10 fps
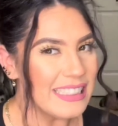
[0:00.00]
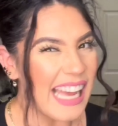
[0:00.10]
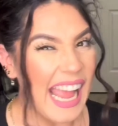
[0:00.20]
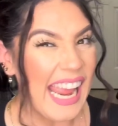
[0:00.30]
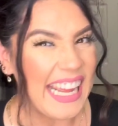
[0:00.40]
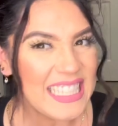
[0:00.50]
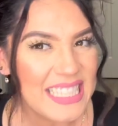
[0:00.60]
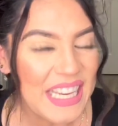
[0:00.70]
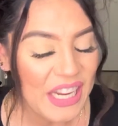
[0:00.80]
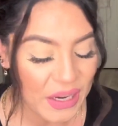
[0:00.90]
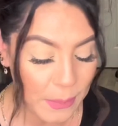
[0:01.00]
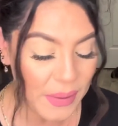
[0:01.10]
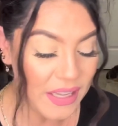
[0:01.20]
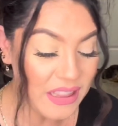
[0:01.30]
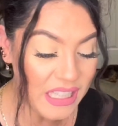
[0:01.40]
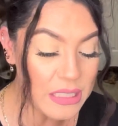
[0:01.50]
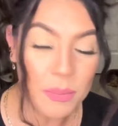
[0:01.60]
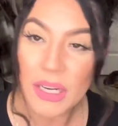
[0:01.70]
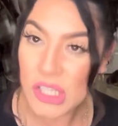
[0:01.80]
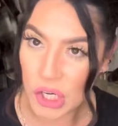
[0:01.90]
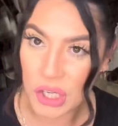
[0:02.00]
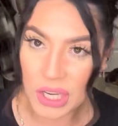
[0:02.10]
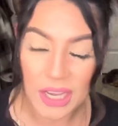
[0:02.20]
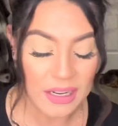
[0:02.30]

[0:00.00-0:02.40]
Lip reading: I hate skincare, but these brands are good.